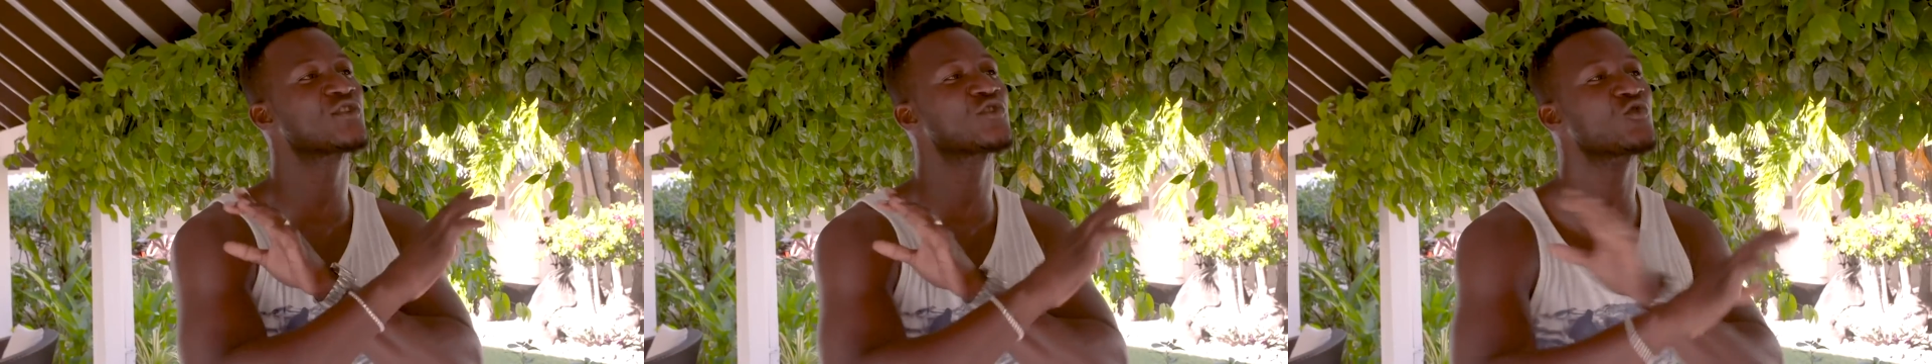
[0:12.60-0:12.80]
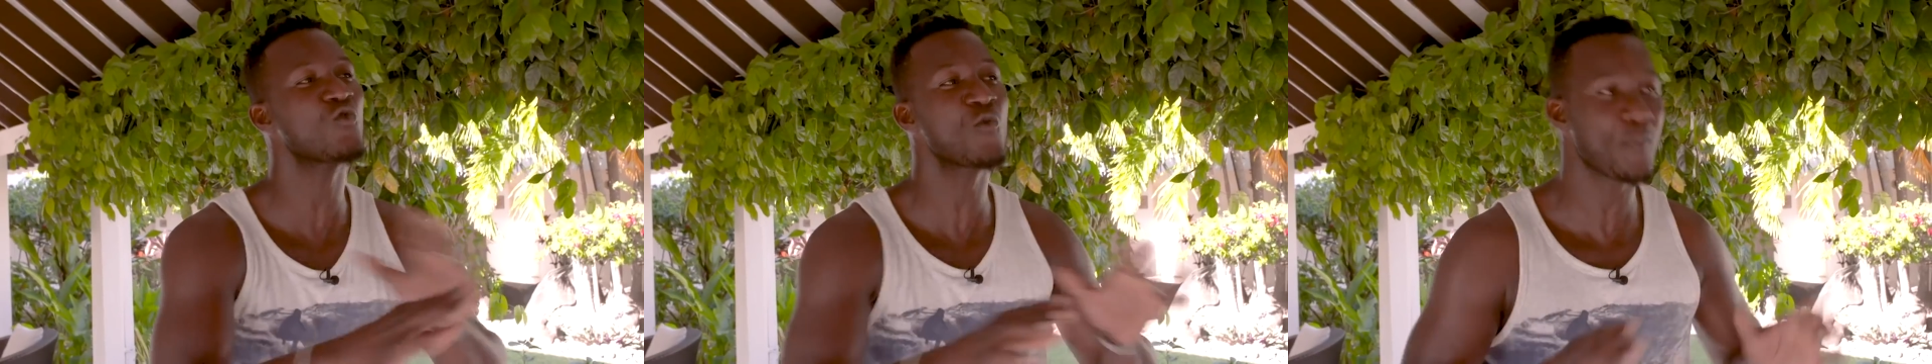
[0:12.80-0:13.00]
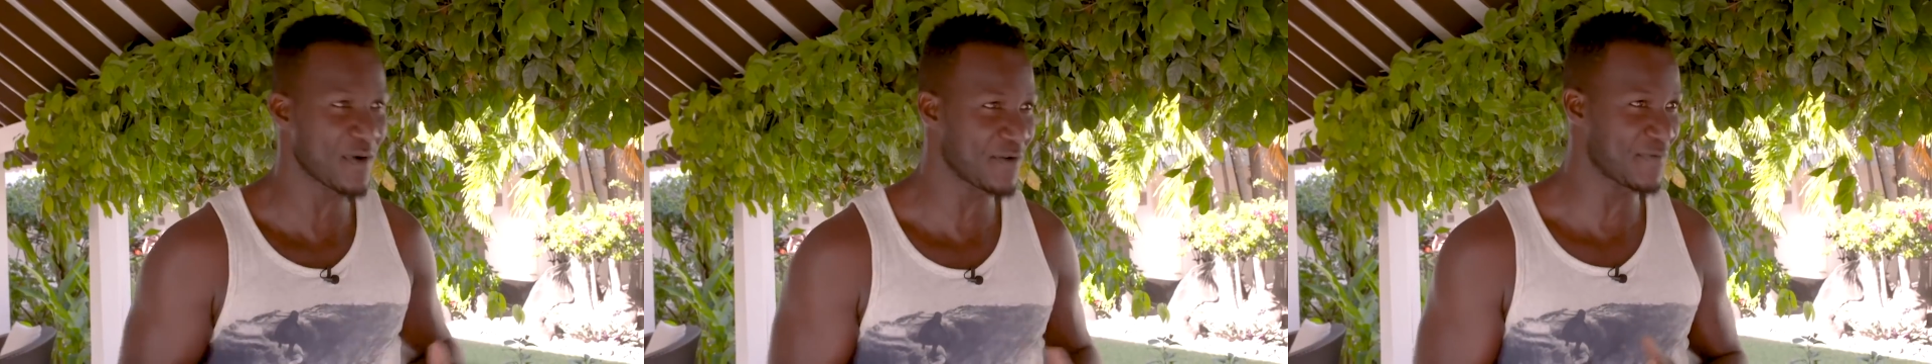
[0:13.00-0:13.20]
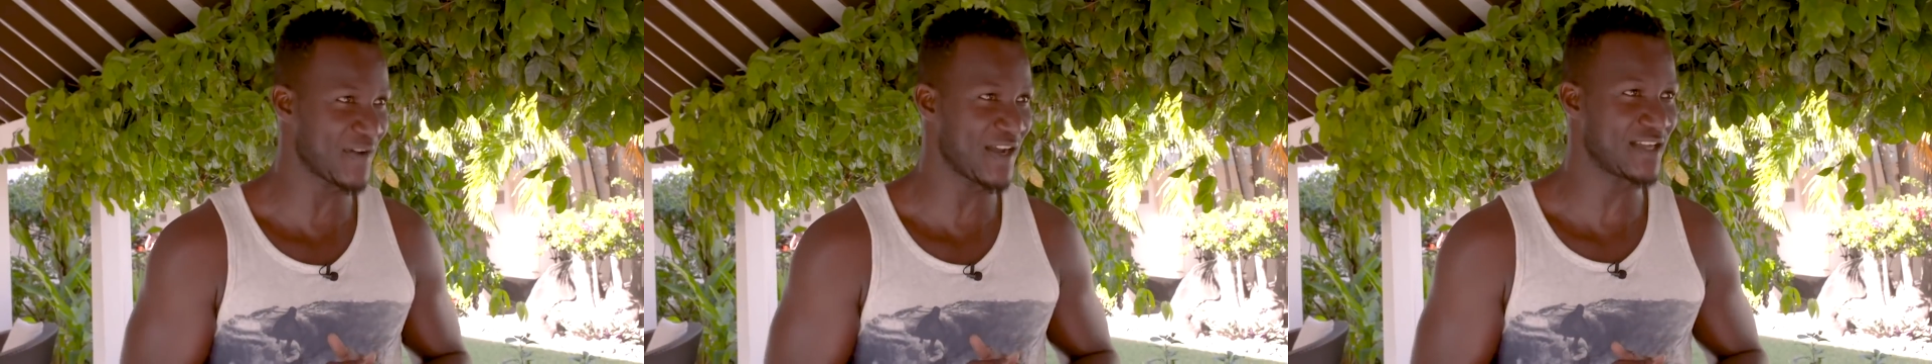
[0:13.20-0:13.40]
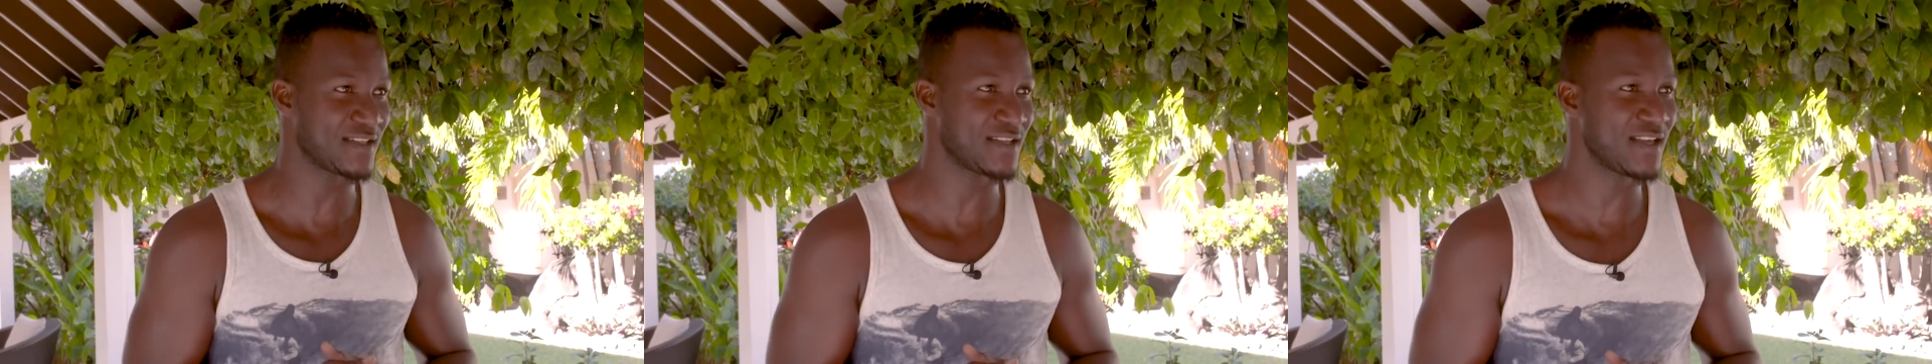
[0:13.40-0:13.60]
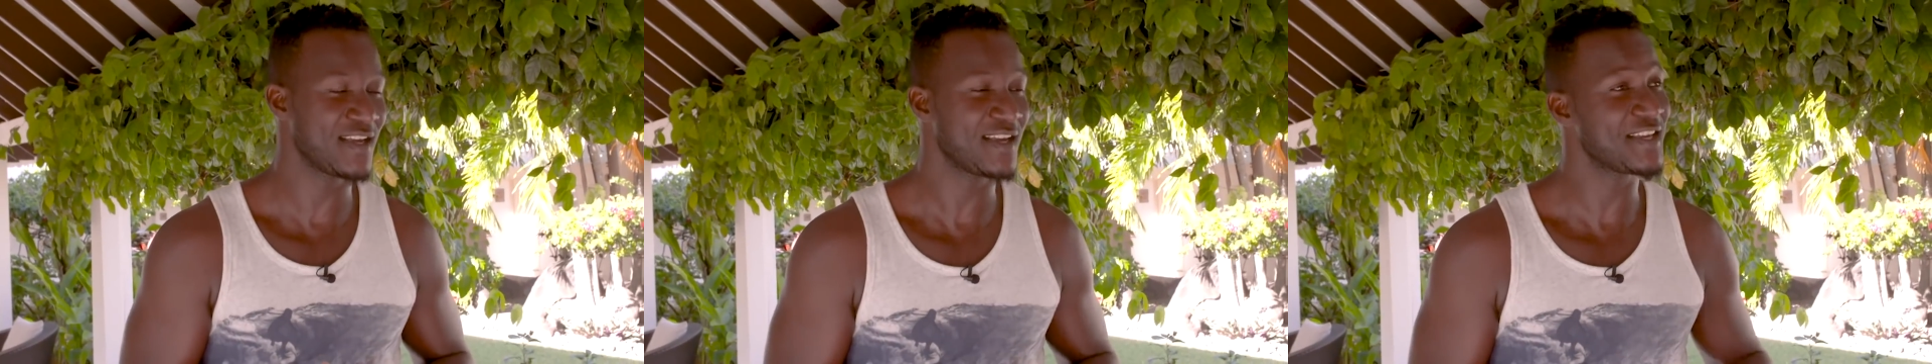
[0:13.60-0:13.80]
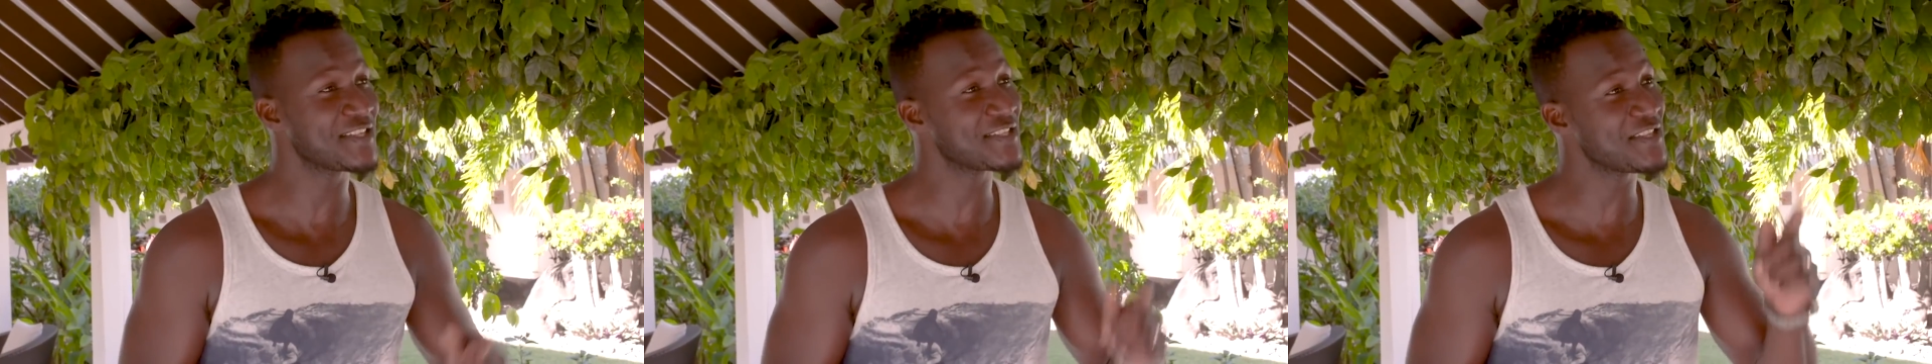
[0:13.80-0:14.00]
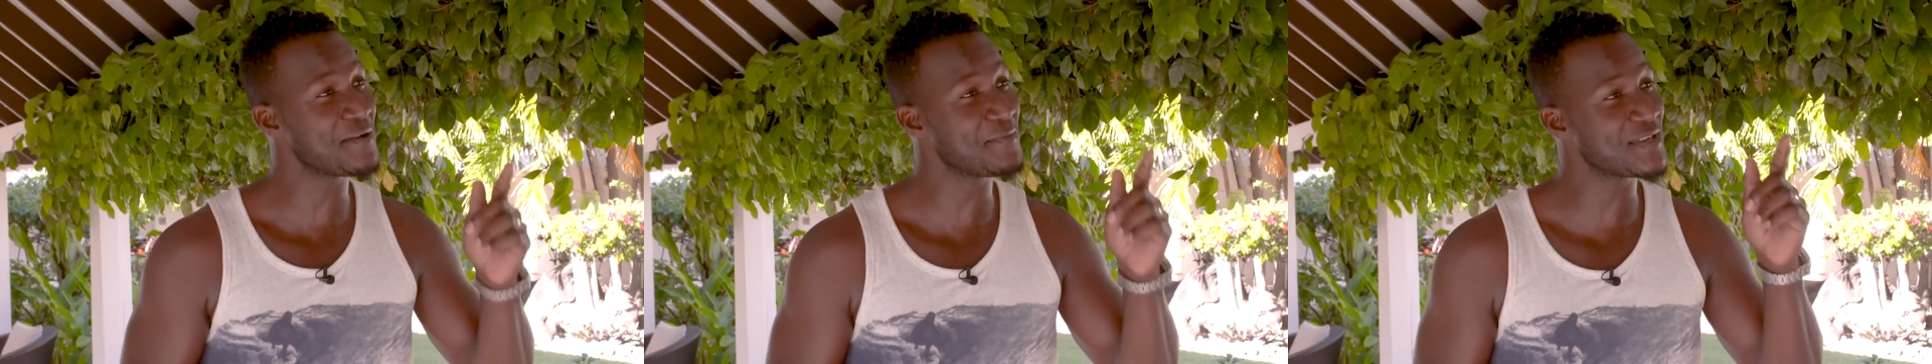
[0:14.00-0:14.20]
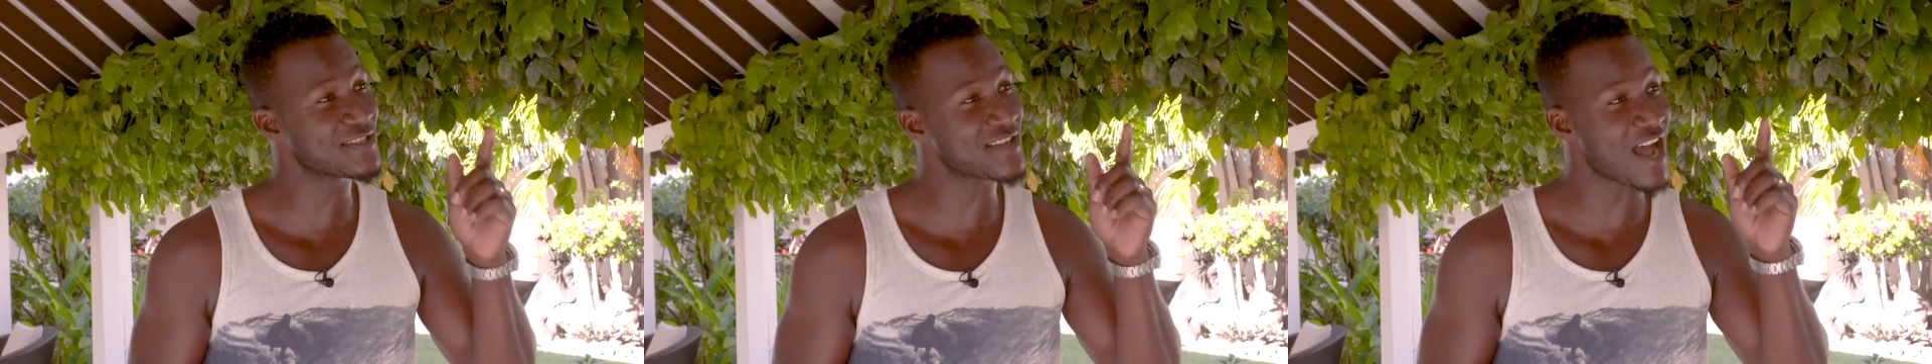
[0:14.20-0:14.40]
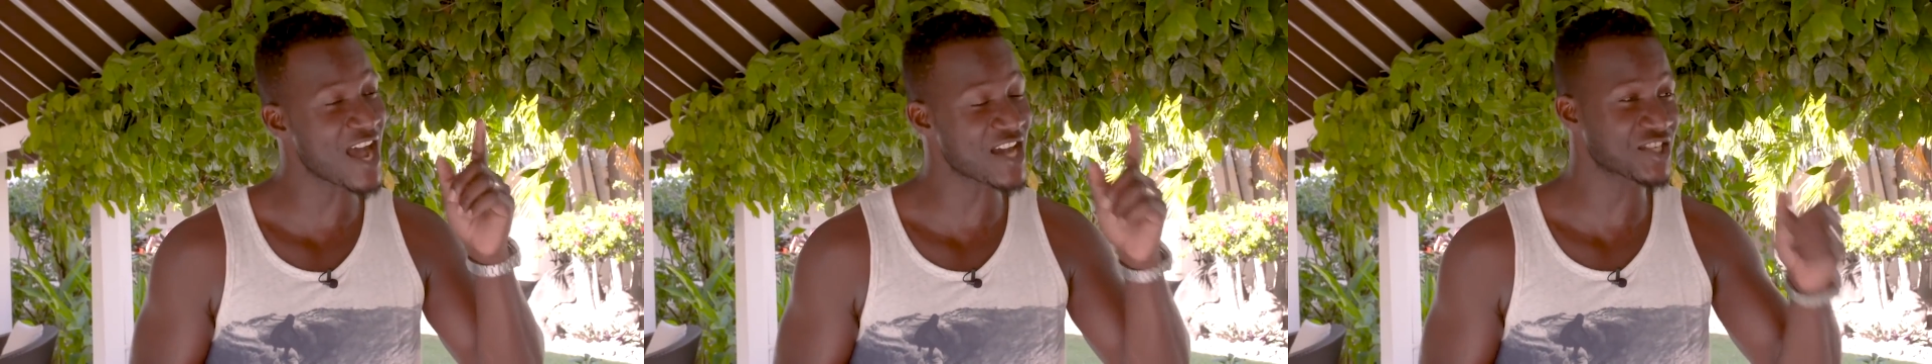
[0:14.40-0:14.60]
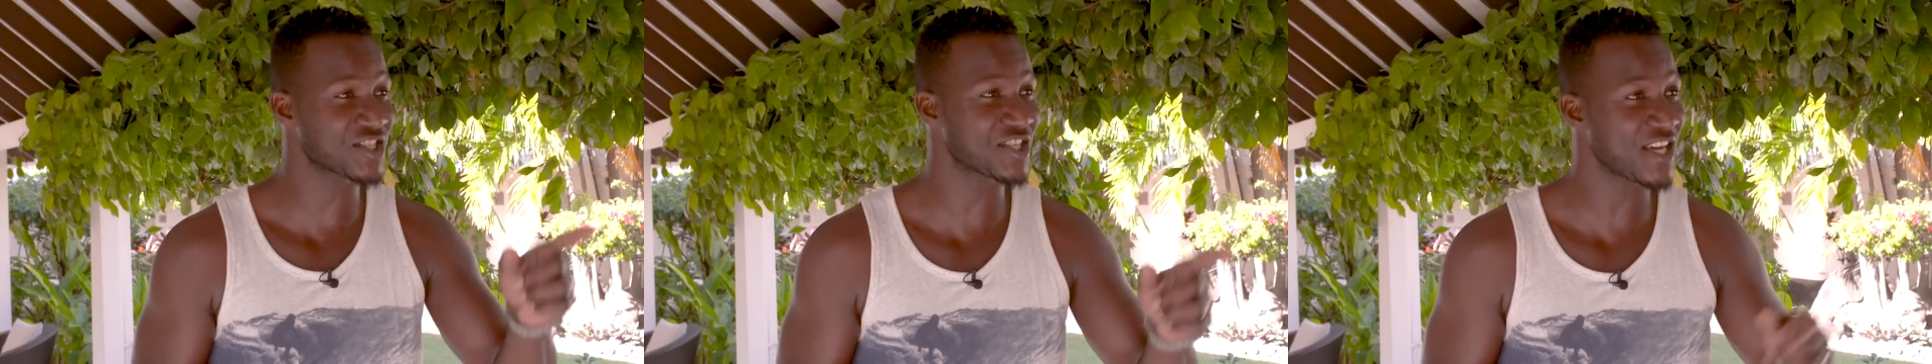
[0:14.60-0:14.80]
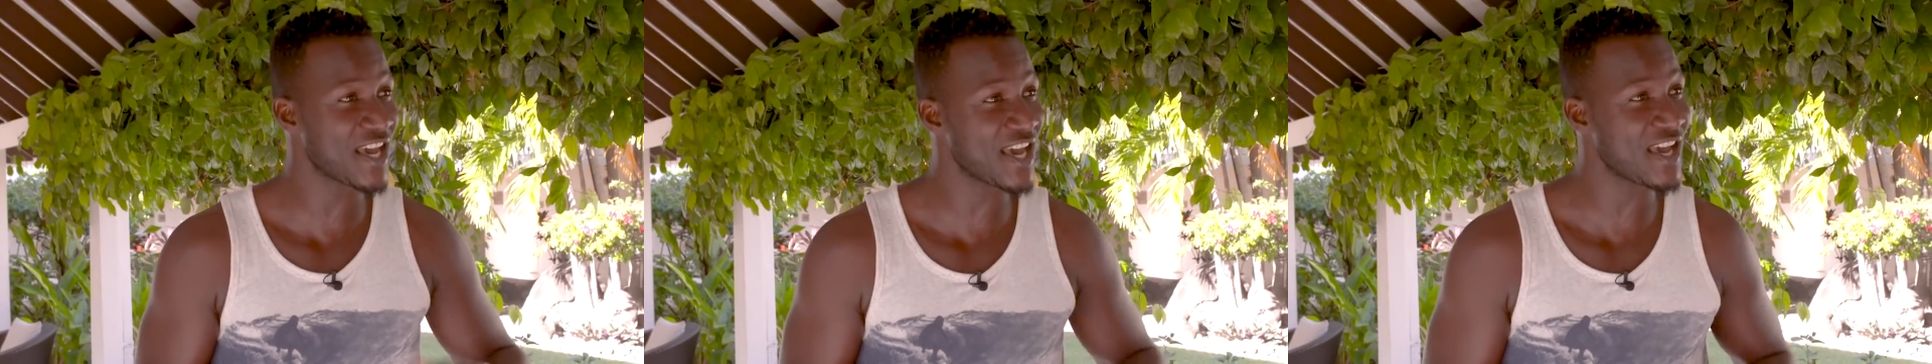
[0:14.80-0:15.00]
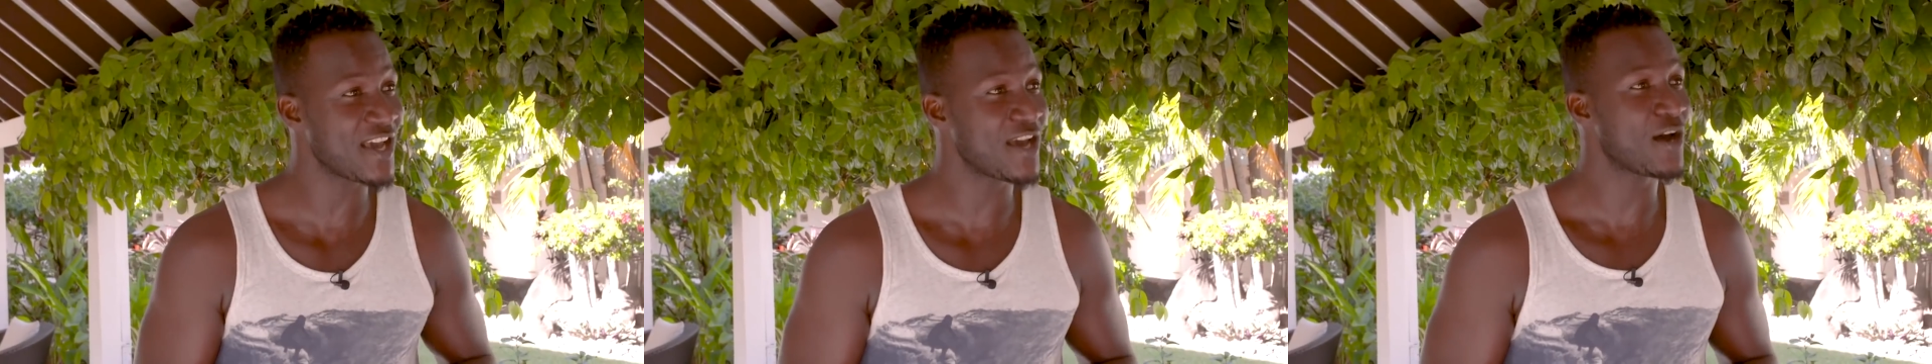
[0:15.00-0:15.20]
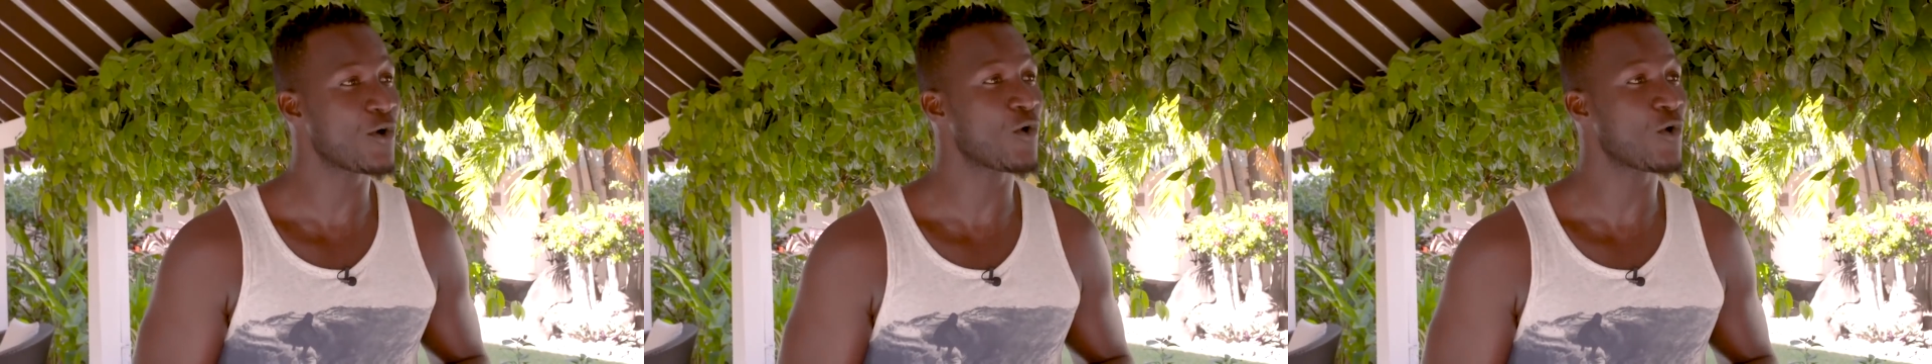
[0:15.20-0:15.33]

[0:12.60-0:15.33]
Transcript: super fan. His name is Asher